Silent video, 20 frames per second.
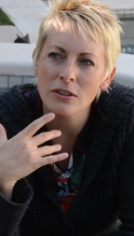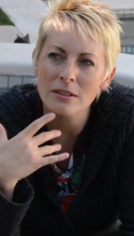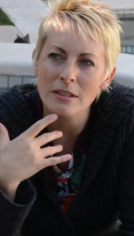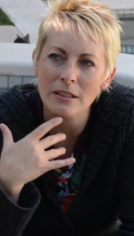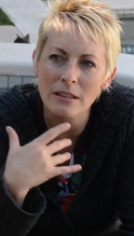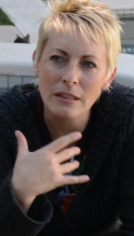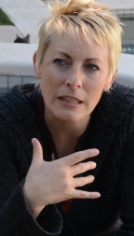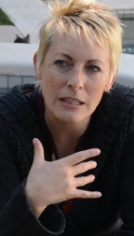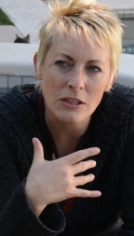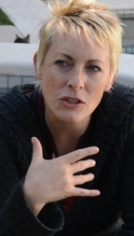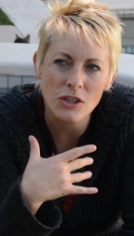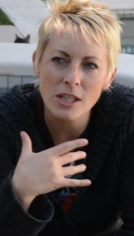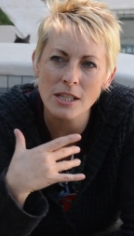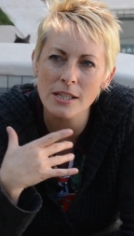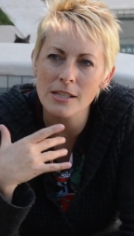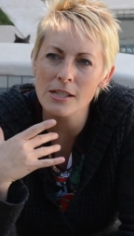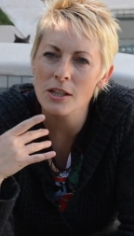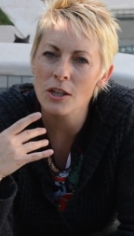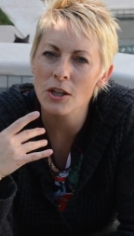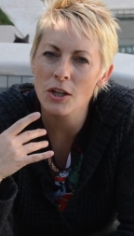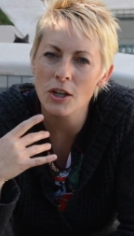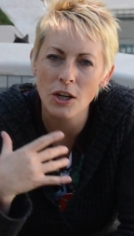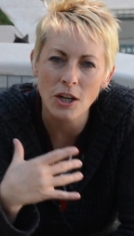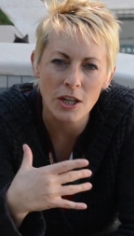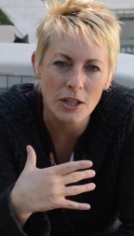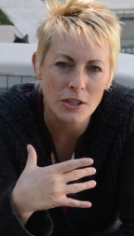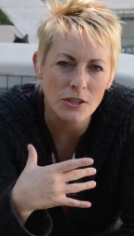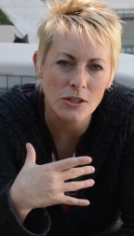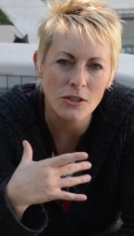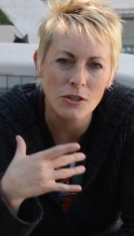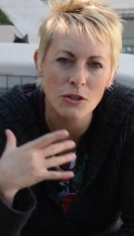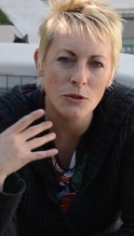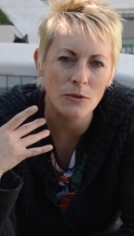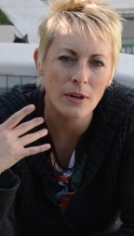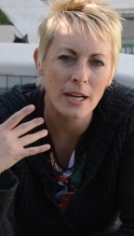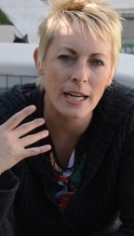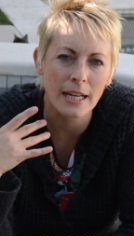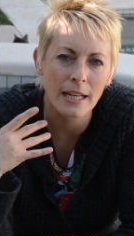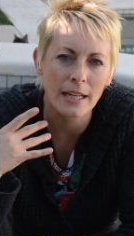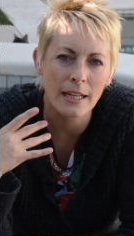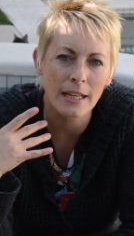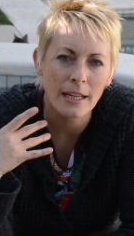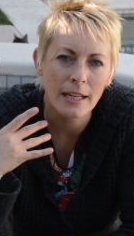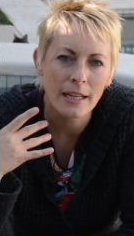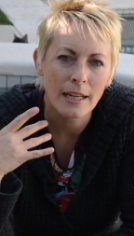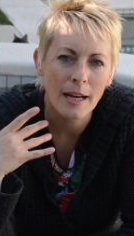delicious, concentrated